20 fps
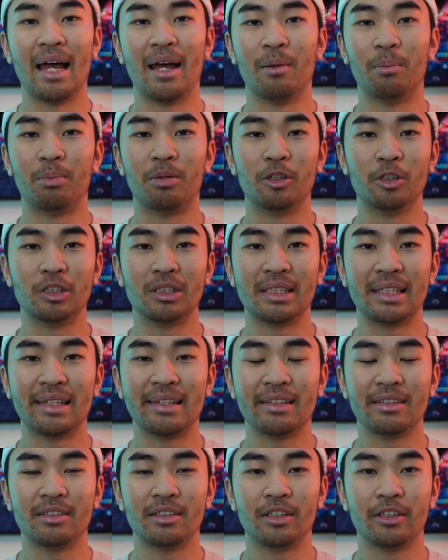and
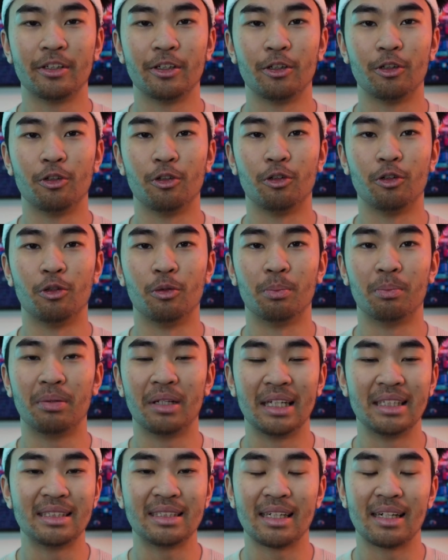proceeded to
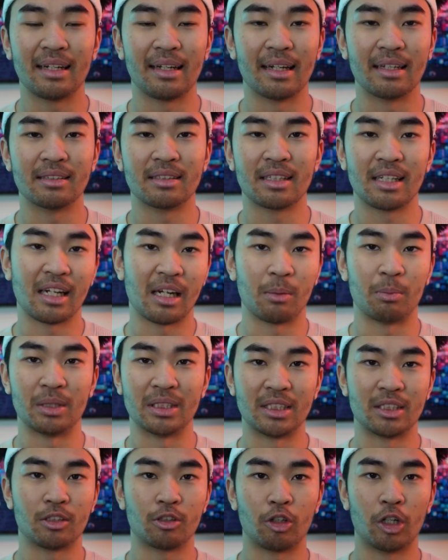place it against
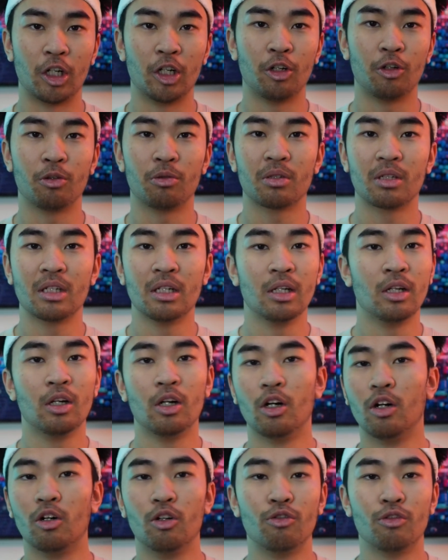Cameron's throat,
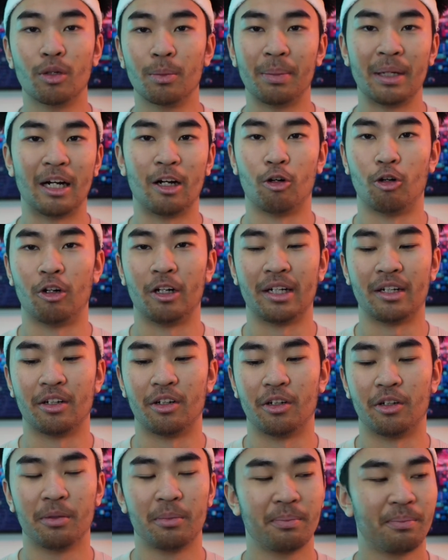overpowering
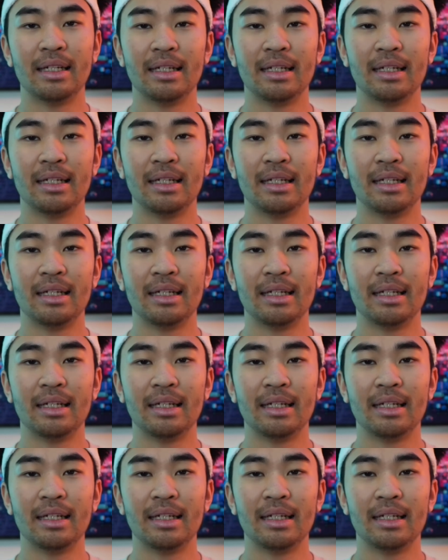her.